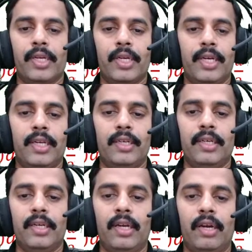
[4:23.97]
and
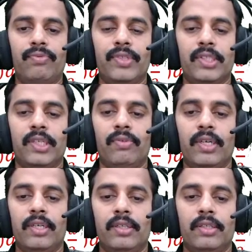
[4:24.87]
a graph is
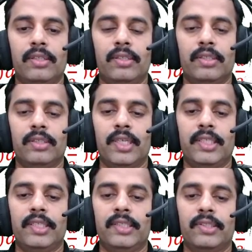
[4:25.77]
given,
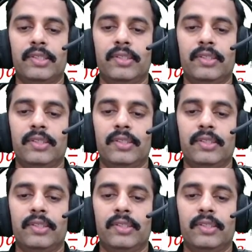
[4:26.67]
that is